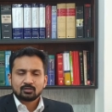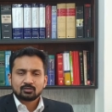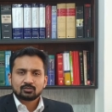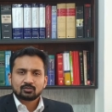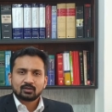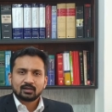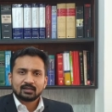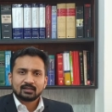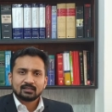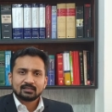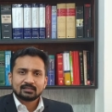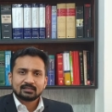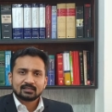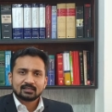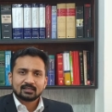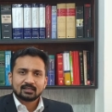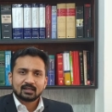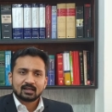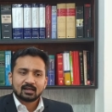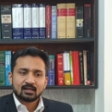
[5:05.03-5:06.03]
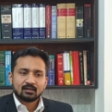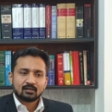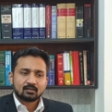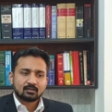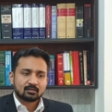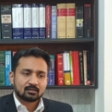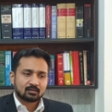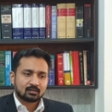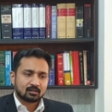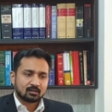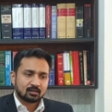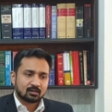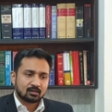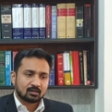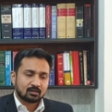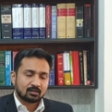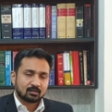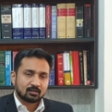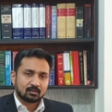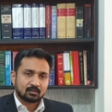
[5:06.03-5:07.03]
so let us say that
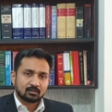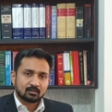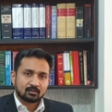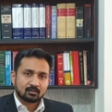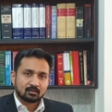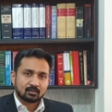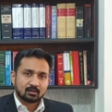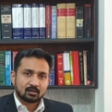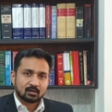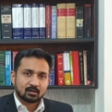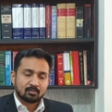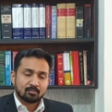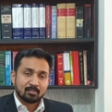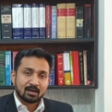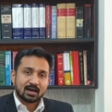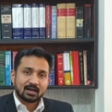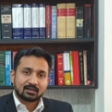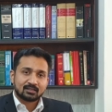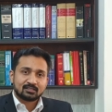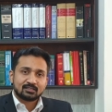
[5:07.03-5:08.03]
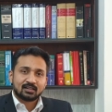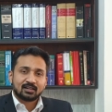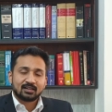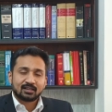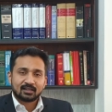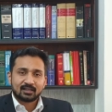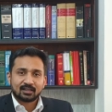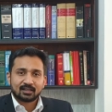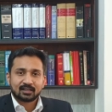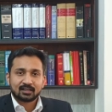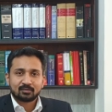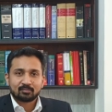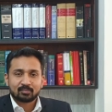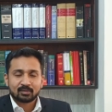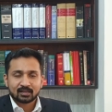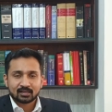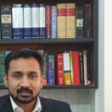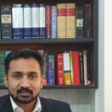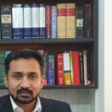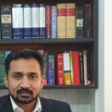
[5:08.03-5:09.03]
uh, marriage had taken
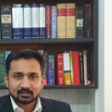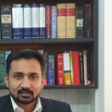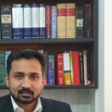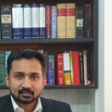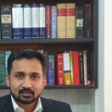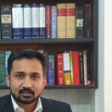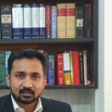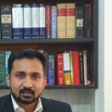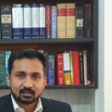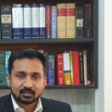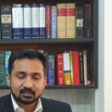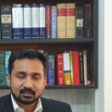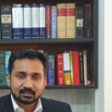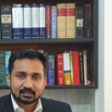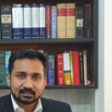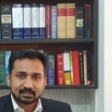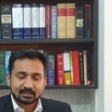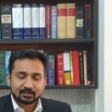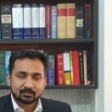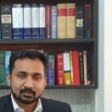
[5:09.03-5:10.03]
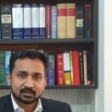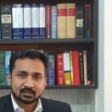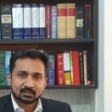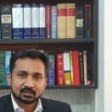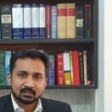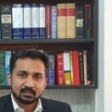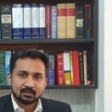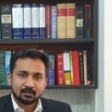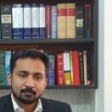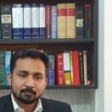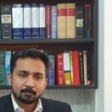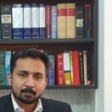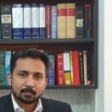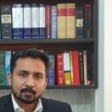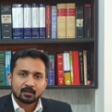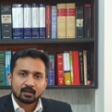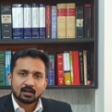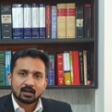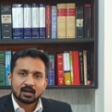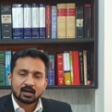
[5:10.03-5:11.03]
place in the same city
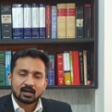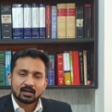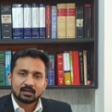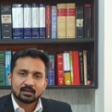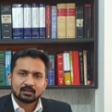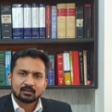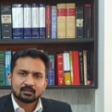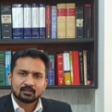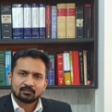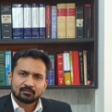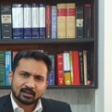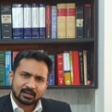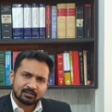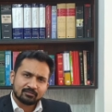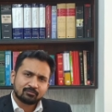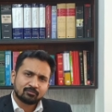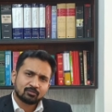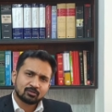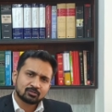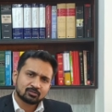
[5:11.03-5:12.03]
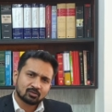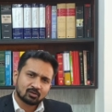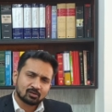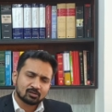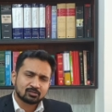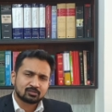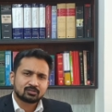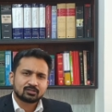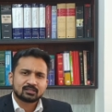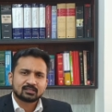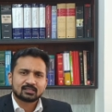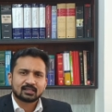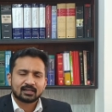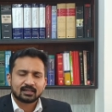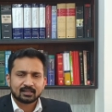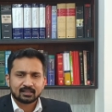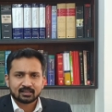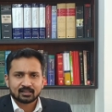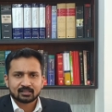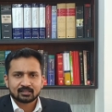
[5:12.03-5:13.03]
and the wife was also
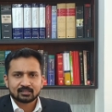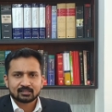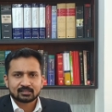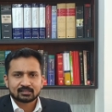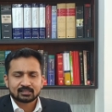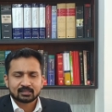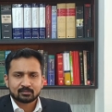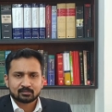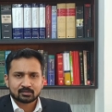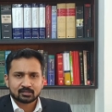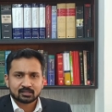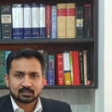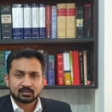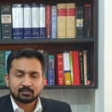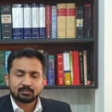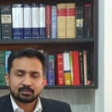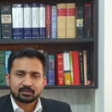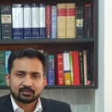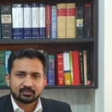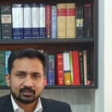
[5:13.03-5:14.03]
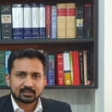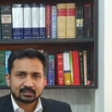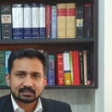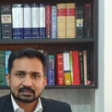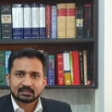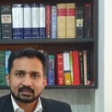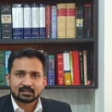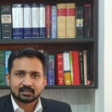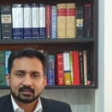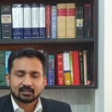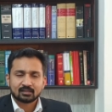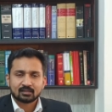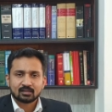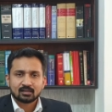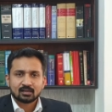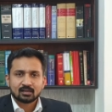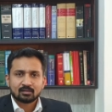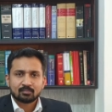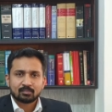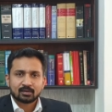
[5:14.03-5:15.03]
residing in the same city previously
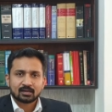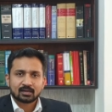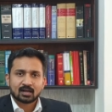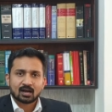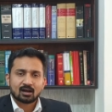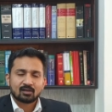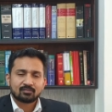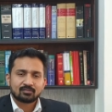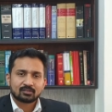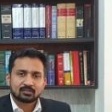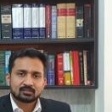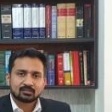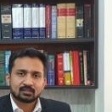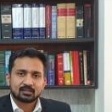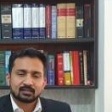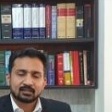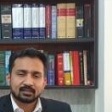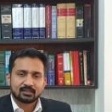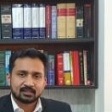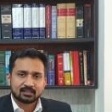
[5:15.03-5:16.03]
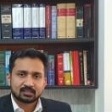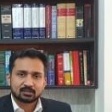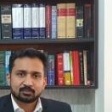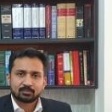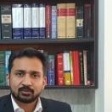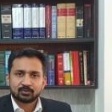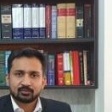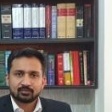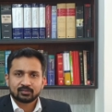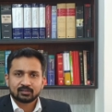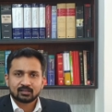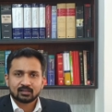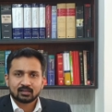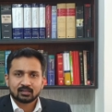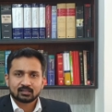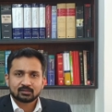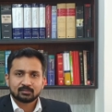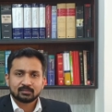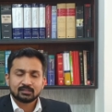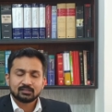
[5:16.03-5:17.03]
but after certain dispute with the
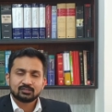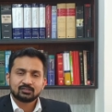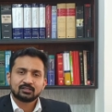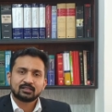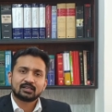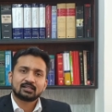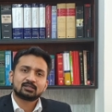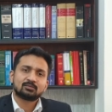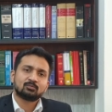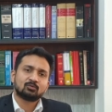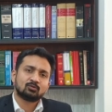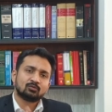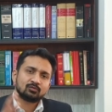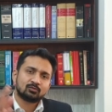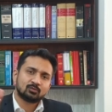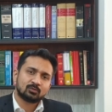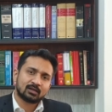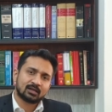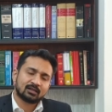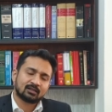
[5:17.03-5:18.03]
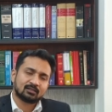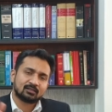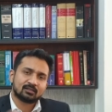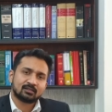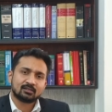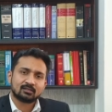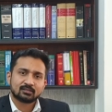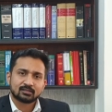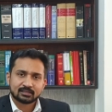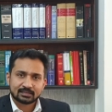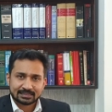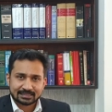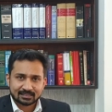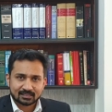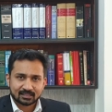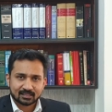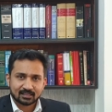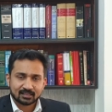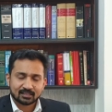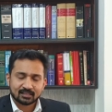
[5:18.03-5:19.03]
husband she has moved to another
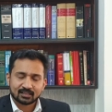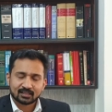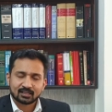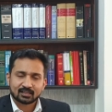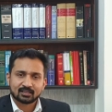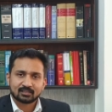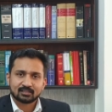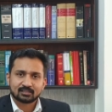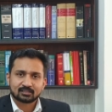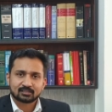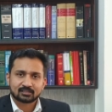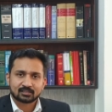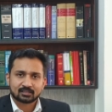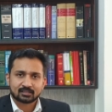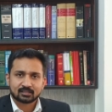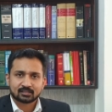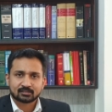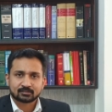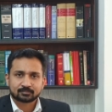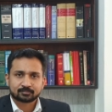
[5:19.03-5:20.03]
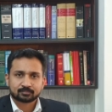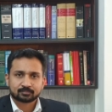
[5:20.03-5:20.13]
state in another city